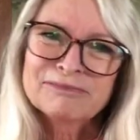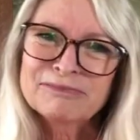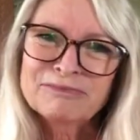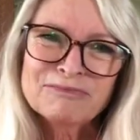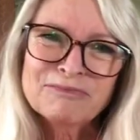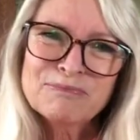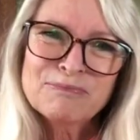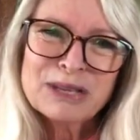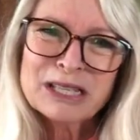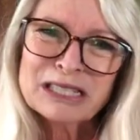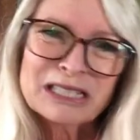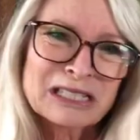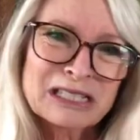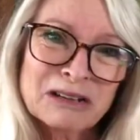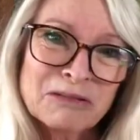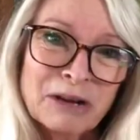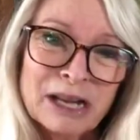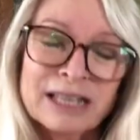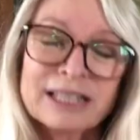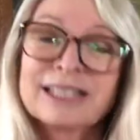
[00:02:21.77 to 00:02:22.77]
business
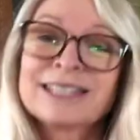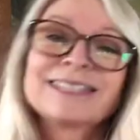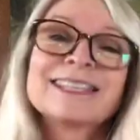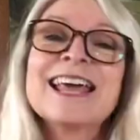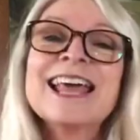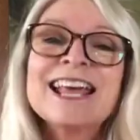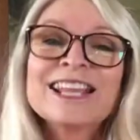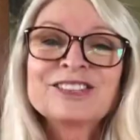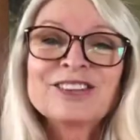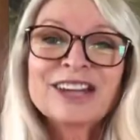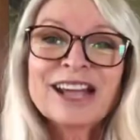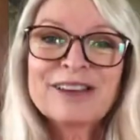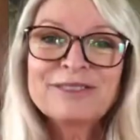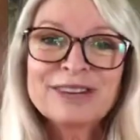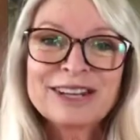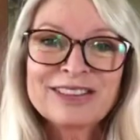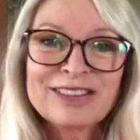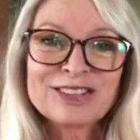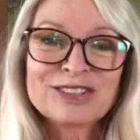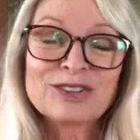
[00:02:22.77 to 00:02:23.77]
acquaintances. So I got rid of
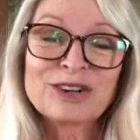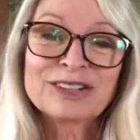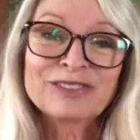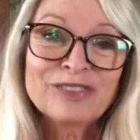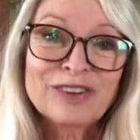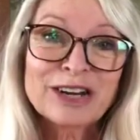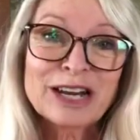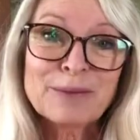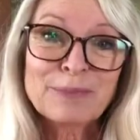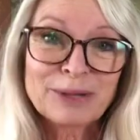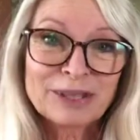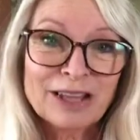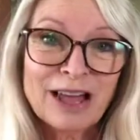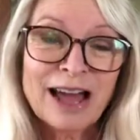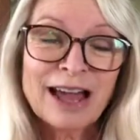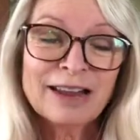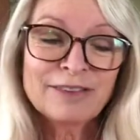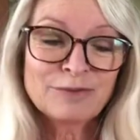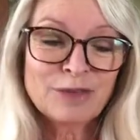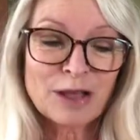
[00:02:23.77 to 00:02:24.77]
those. So I freed up a
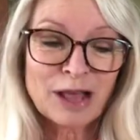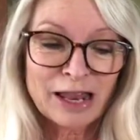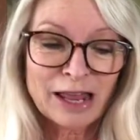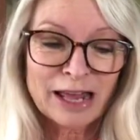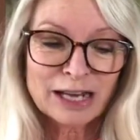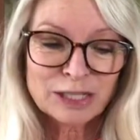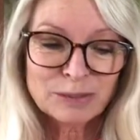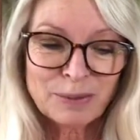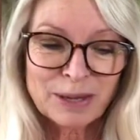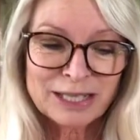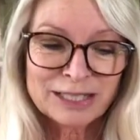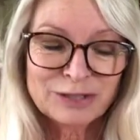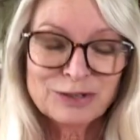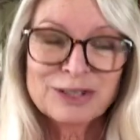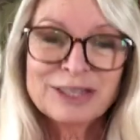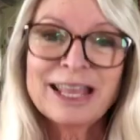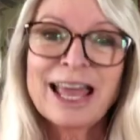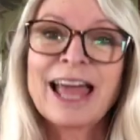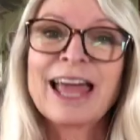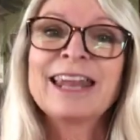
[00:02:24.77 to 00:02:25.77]
lot of space doing
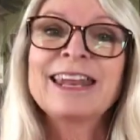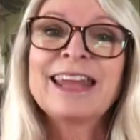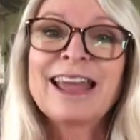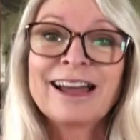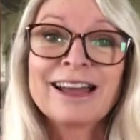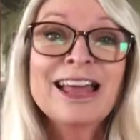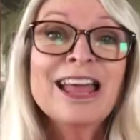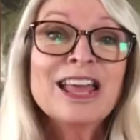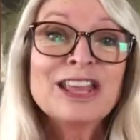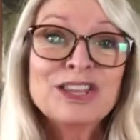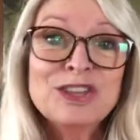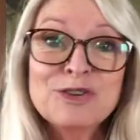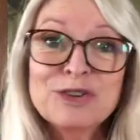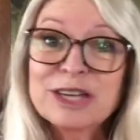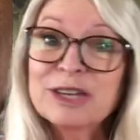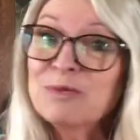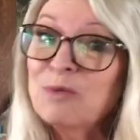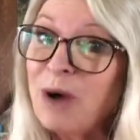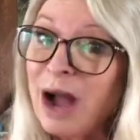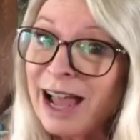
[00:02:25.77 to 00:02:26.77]
that. Now, you can
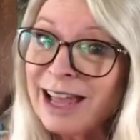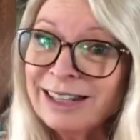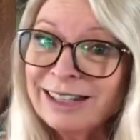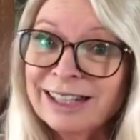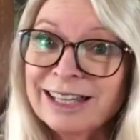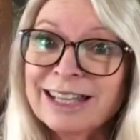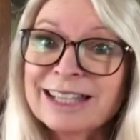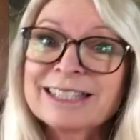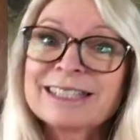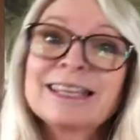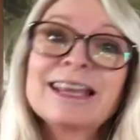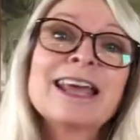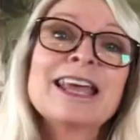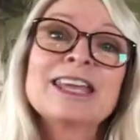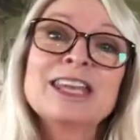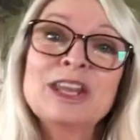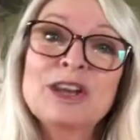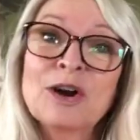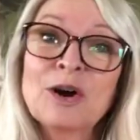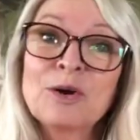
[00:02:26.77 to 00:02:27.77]
whitelist,
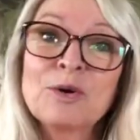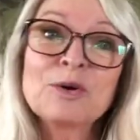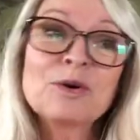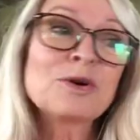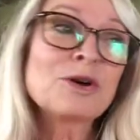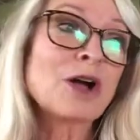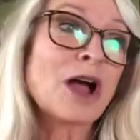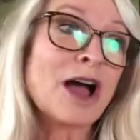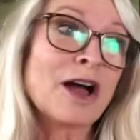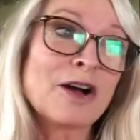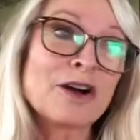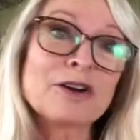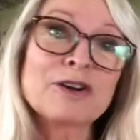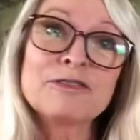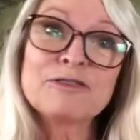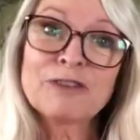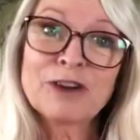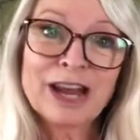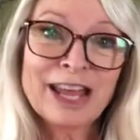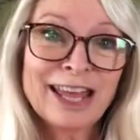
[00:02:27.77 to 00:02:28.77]
Uncle
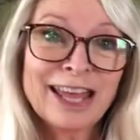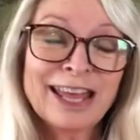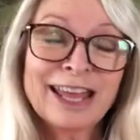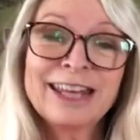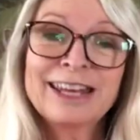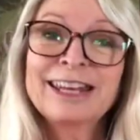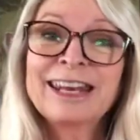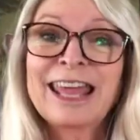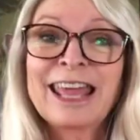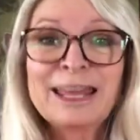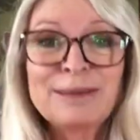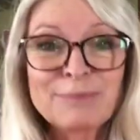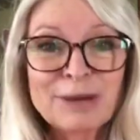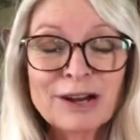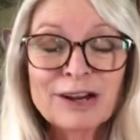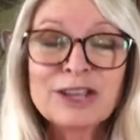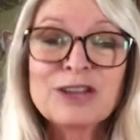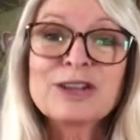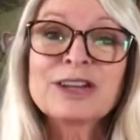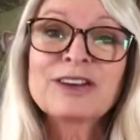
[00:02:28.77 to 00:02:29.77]
Fred and Aunt Mary. You
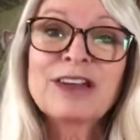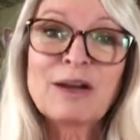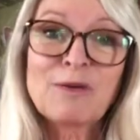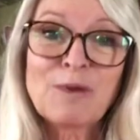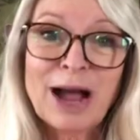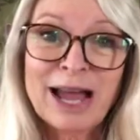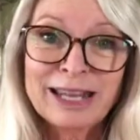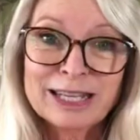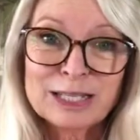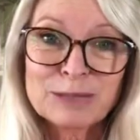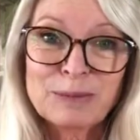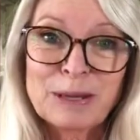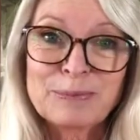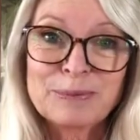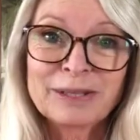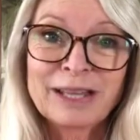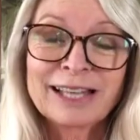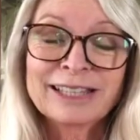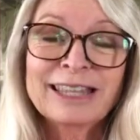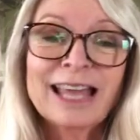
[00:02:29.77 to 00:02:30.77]
can whitelist people
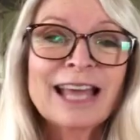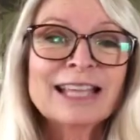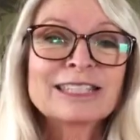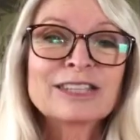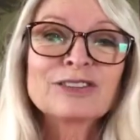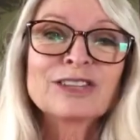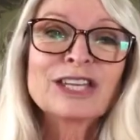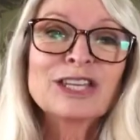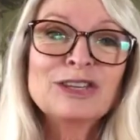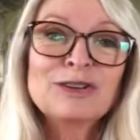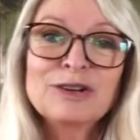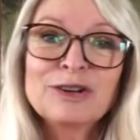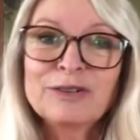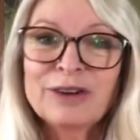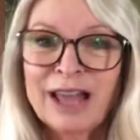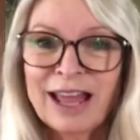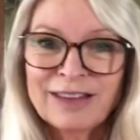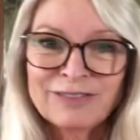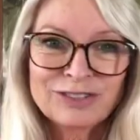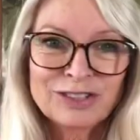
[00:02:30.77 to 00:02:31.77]
like that so that you don't
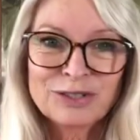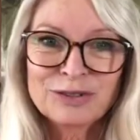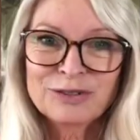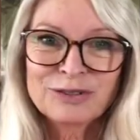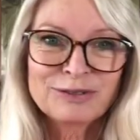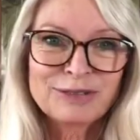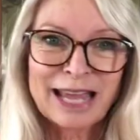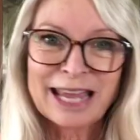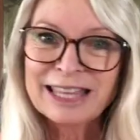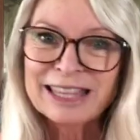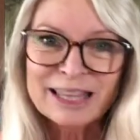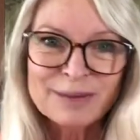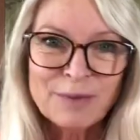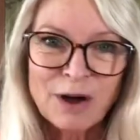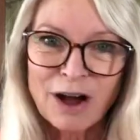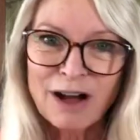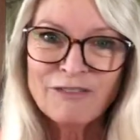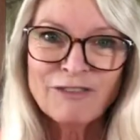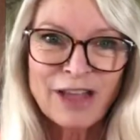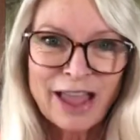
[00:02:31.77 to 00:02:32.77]
have to take them
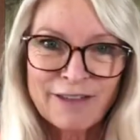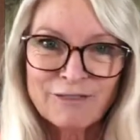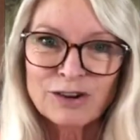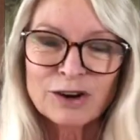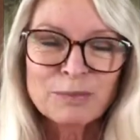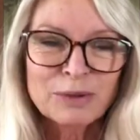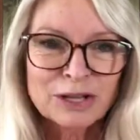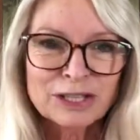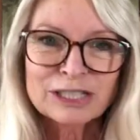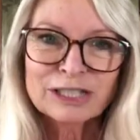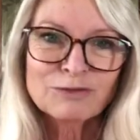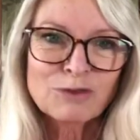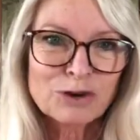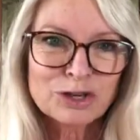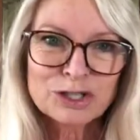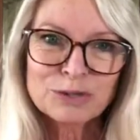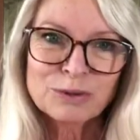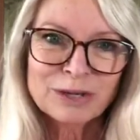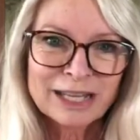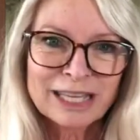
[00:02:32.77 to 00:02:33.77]
off ever, because of course you
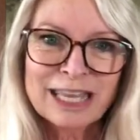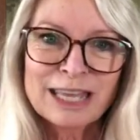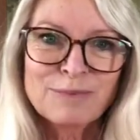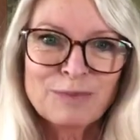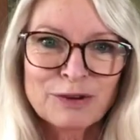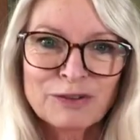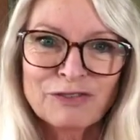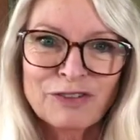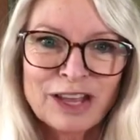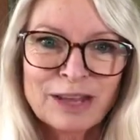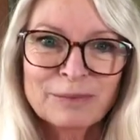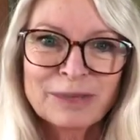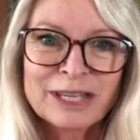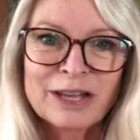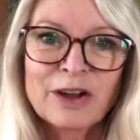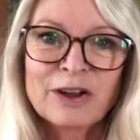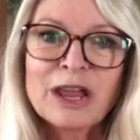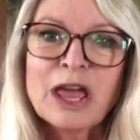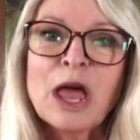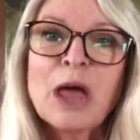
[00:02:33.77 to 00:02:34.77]
want to keep your family on,
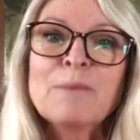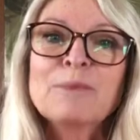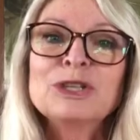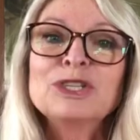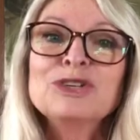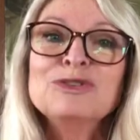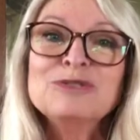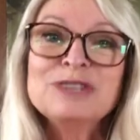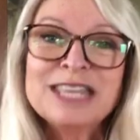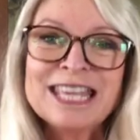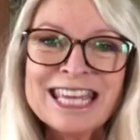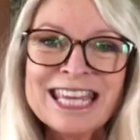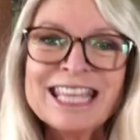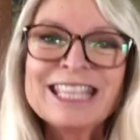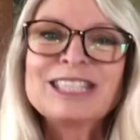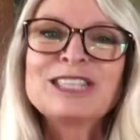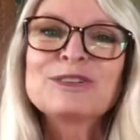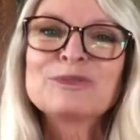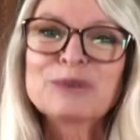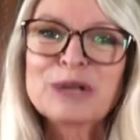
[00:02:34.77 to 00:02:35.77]
but you need
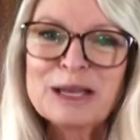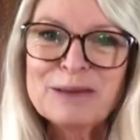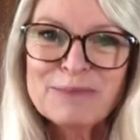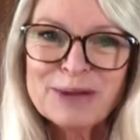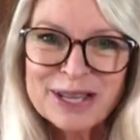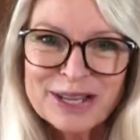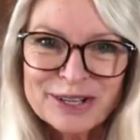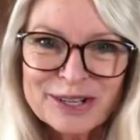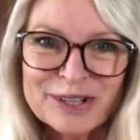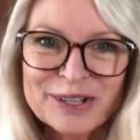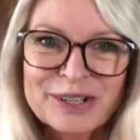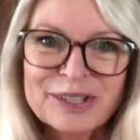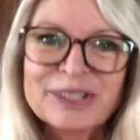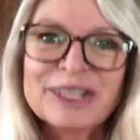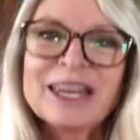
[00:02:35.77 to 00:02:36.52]
to rebuild